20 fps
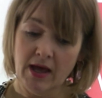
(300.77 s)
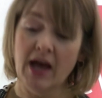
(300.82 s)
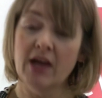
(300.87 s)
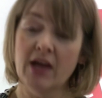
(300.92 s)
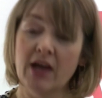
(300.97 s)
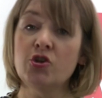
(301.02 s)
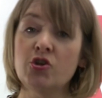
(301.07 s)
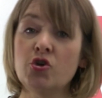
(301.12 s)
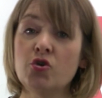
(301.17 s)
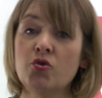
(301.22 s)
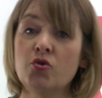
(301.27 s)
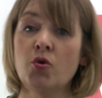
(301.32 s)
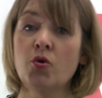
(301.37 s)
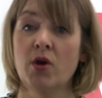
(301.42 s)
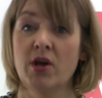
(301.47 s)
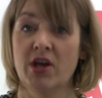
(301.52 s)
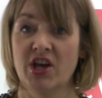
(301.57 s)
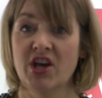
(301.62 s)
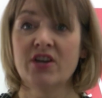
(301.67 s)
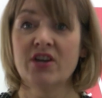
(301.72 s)
a
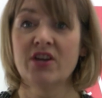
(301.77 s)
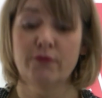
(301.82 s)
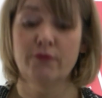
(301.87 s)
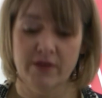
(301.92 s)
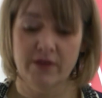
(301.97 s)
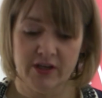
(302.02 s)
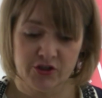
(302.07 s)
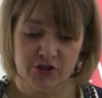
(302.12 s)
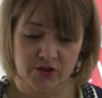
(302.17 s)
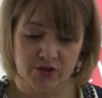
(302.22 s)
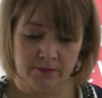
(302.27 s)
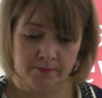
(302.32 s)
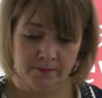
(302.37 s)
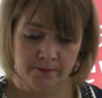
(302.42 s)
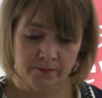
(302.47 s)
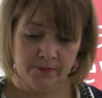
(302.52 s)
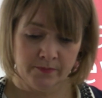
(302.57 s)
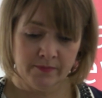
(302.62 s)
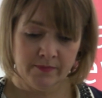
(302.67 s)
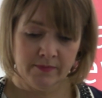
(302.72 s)
new innovation.
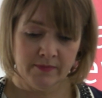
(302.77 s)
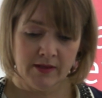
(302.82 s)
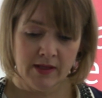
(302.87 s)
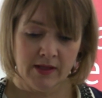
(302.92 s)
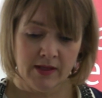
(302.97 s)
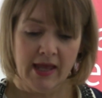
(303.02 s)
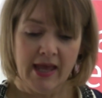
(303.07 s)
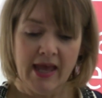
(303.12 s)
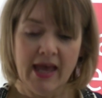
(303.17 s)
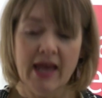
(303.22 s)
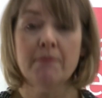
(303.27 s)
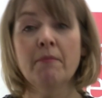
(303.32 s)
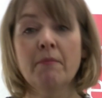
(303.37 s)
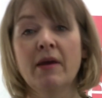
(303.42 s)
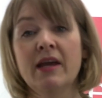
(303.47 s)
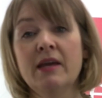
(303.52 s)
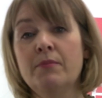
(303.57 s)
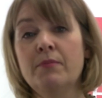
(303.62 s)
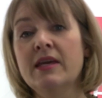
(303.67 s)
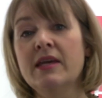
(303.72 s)
It
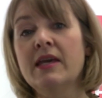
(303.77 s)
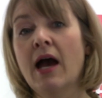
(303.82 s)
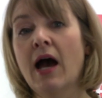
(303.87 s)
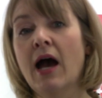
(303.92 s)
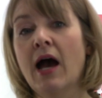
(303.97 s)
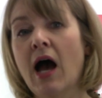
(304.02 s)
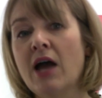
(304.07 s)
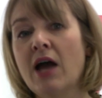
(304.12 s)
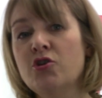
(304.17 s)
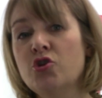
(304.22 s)
might be a